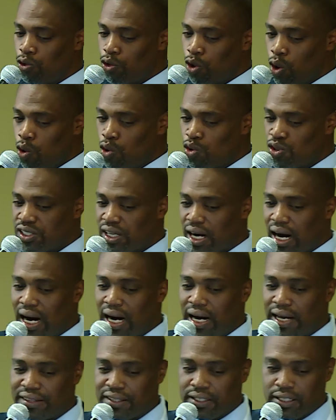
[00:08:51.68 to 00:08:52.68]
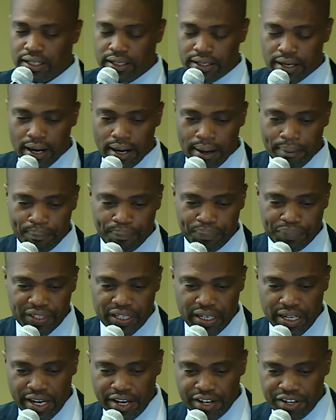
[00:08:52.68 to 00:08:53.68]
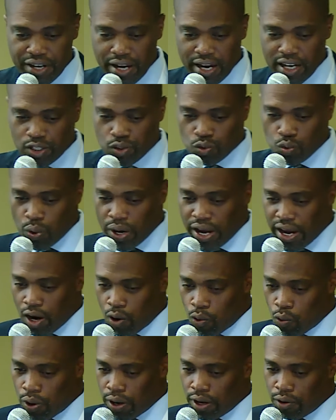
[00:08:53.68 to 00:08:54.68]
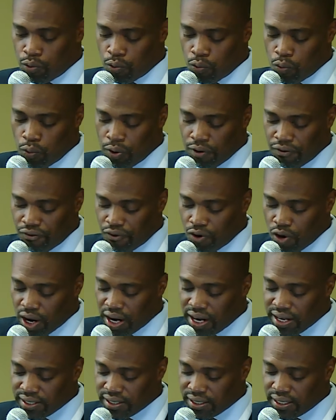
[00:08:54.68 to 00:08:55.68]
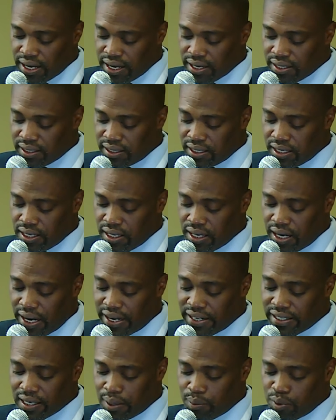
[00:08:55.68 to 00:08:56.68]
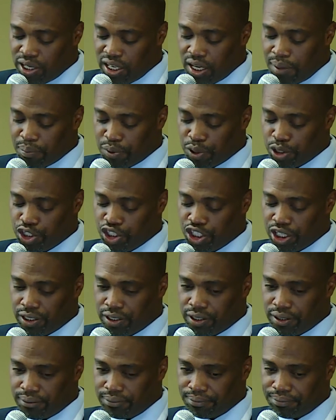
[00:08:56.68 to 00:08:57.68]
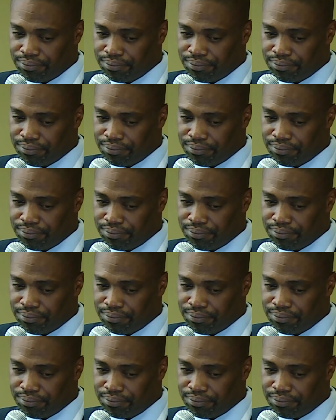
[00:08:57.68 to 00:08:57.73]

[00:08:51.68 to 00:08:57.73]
those are the areas where we focus as the IWE project.